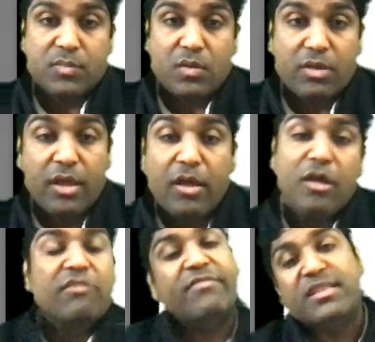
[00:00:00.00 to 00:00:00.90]
Okay,
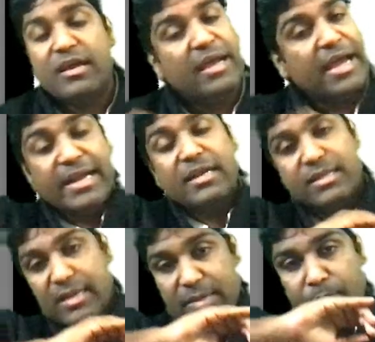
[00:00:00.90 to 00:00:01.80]
whether
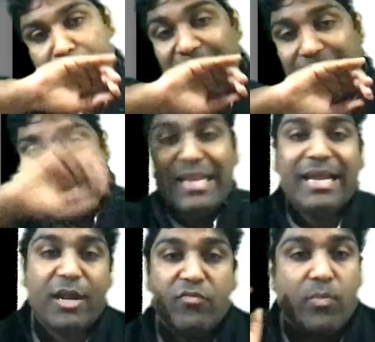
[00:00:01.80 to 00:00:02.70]
and be it any
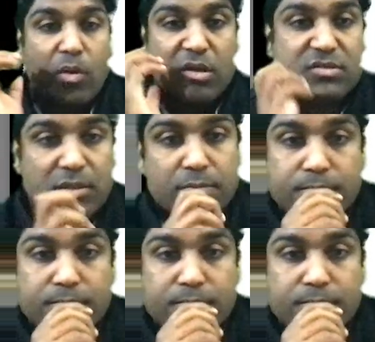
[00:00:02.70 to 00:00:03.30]
kind of a policy.